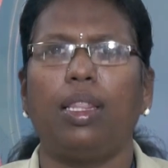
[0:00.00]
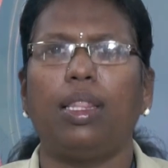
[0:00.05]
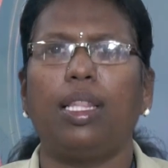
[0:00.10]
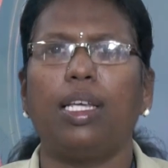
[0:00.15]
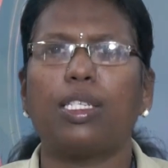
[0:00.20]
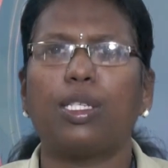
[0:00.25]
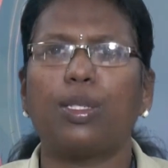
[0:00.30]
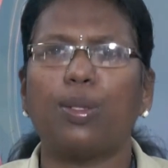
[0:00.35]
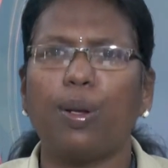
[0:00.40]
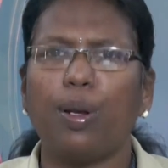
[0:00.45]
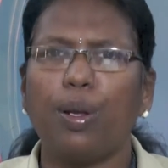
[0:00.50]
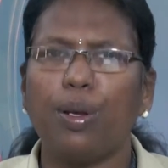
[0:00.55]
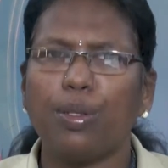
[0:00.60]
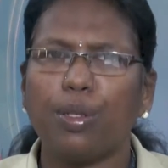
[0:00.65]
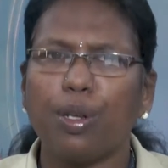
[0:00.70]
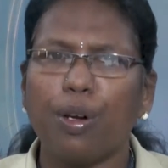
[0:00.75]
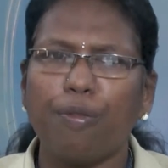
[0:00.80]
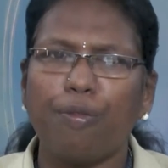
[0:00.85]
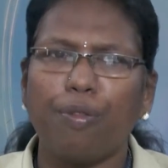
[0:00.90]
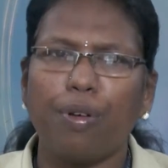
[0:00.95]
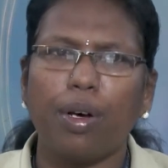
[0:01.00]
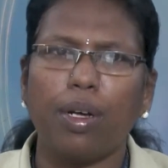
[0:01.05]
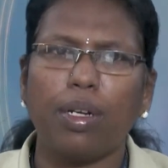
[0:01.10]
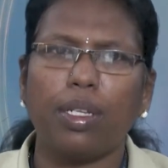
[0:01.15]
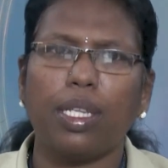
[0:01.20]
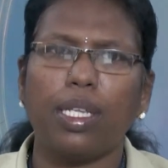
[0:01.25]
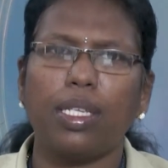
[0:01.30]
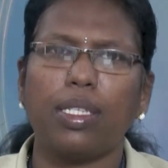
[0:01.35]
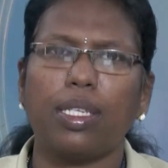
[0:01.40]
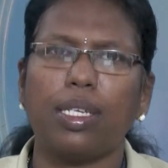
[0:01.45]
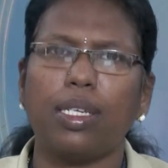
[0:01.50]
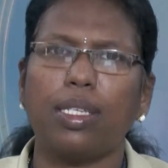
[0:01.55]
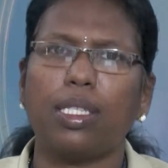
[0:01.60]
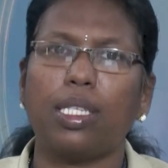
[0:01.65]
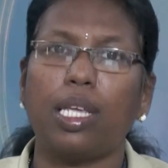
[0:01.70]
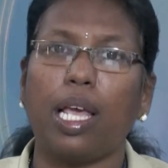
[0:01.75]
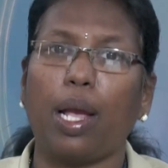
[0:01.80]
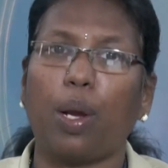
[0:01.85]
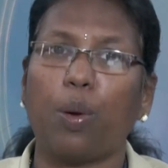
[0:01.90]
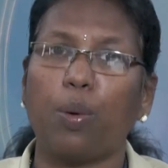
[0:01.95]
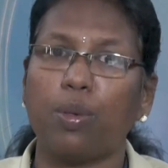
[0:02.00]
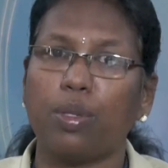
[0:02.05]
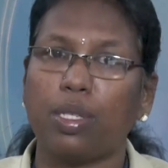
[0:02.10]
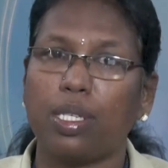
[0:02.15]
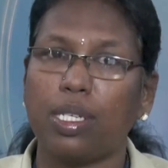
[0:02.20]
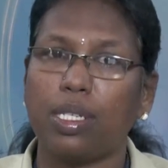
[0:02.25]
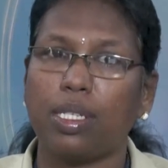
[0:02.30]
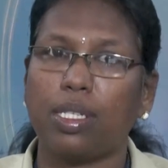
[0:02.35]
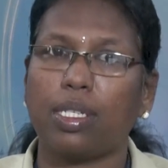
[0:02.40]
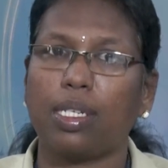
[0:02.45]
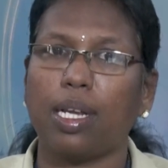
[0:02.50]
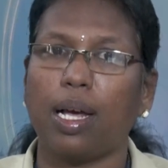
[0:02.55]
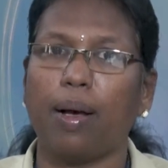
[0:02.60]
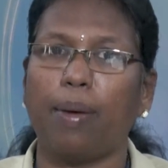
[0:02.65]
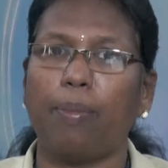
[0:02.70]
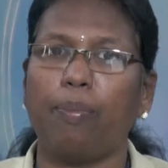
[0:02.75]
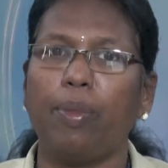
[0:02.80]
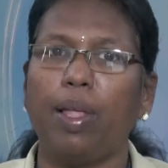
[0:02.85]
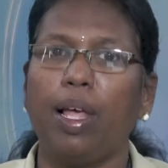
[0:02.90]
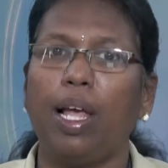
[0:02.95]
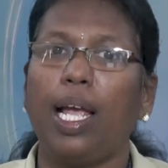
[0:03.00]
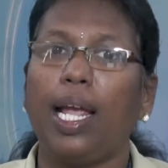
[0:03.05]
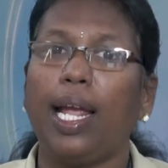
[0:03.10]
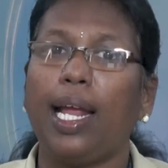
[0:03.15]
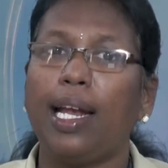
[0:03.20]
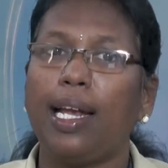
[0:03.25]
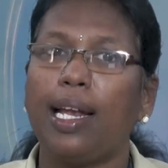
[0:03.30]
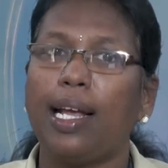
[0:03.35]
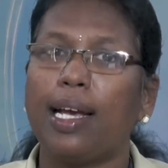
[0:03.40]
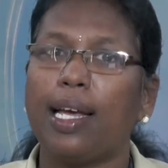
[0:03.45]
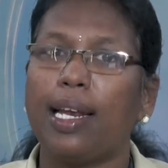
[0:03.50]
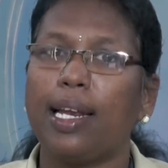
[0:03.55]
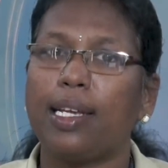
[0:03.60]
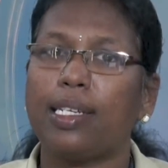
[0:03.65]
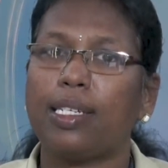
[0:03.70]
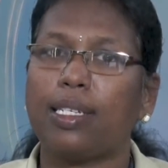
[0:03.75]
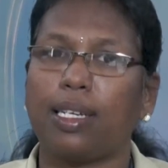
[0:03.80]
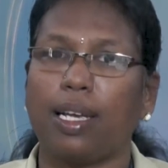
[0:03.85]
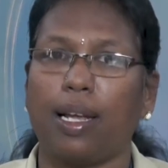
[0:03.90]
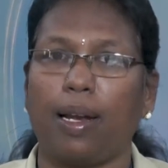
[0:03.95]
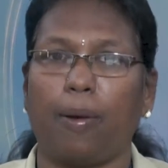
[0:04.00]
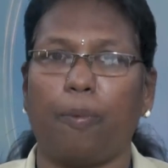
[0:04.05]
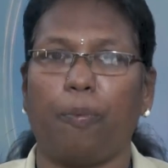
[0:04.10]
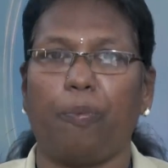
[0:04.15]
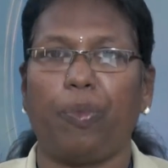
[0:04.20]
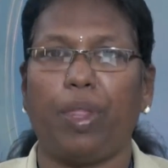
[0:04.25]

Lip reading: The solution for this is ecosystem integration.